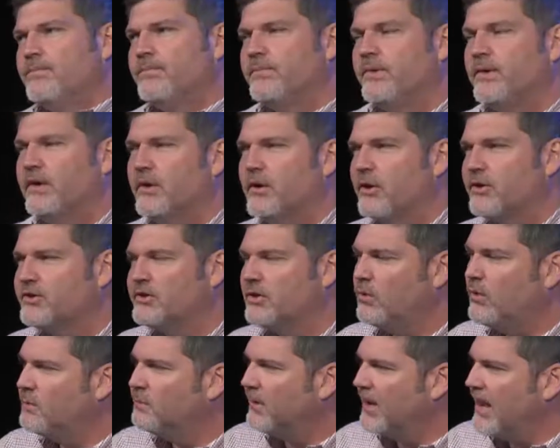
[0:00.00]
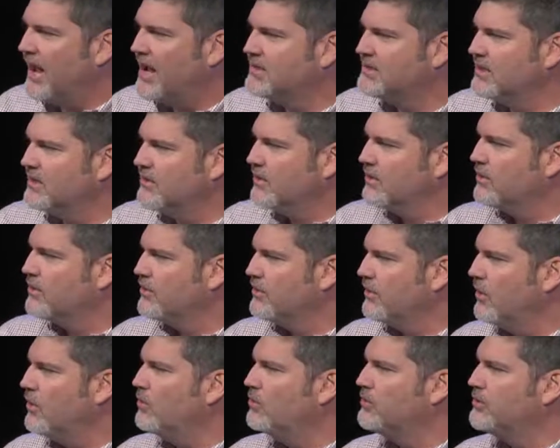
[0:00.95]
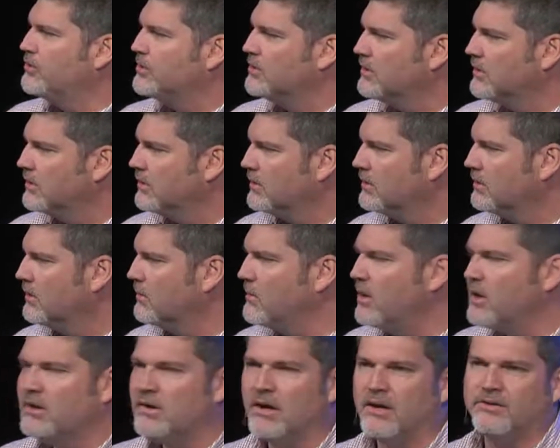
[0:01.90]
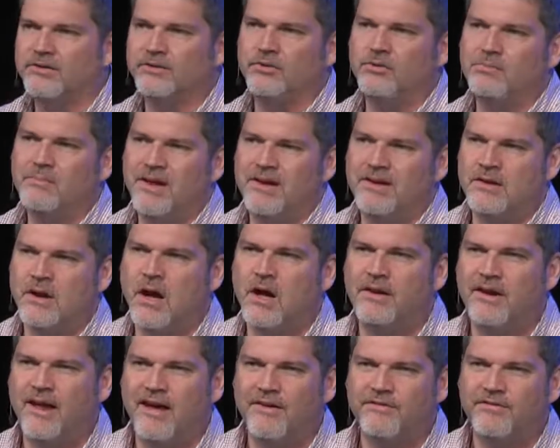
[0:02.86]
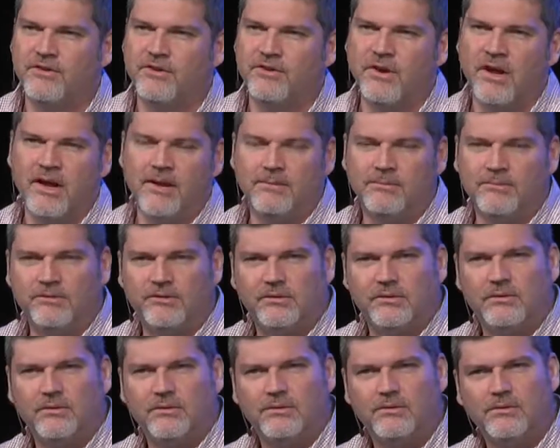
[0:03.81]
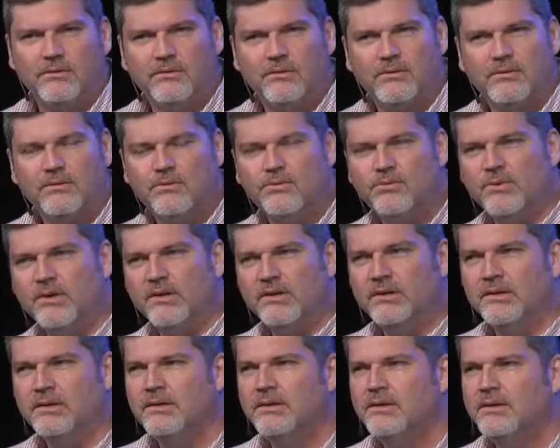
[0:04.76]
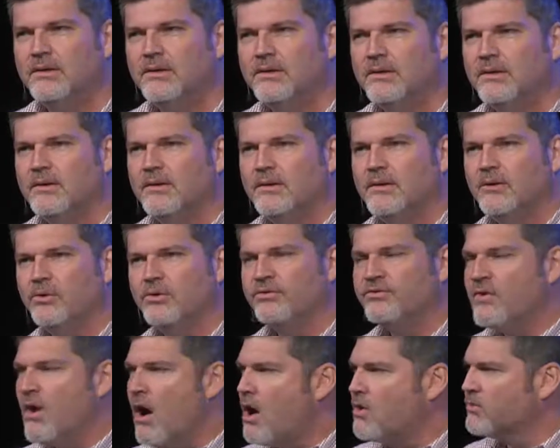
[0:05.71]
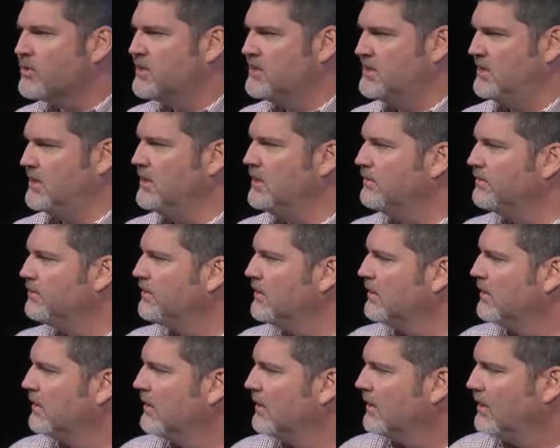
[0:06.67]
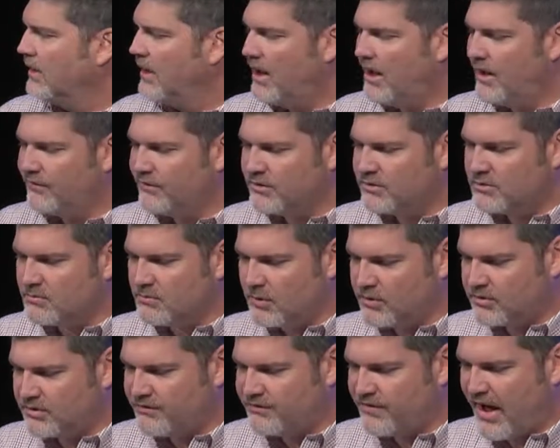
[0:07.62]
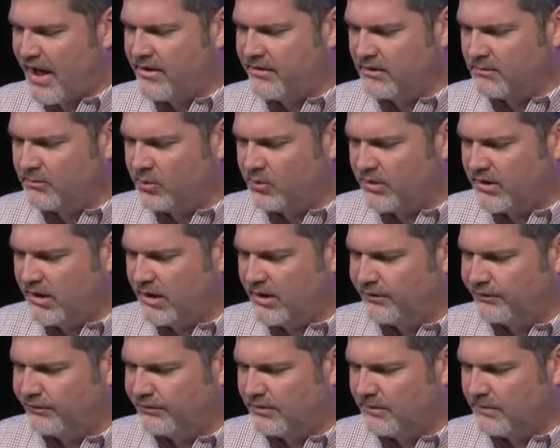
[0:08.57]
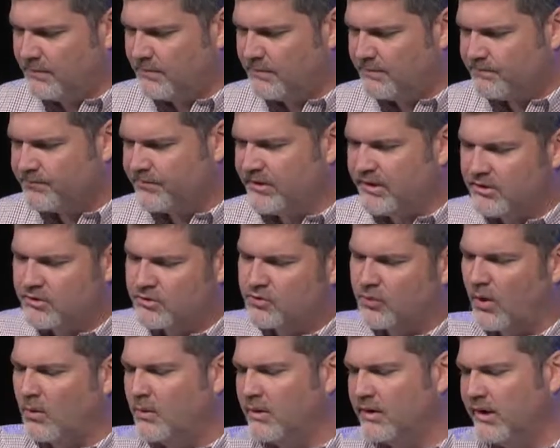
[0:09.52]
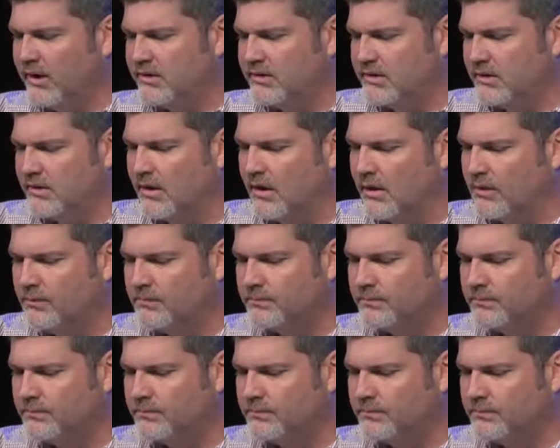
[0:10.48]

it also implies that there are those among us who may not have their names written, who have not received heaven's most valuable gift. And here's what we need to know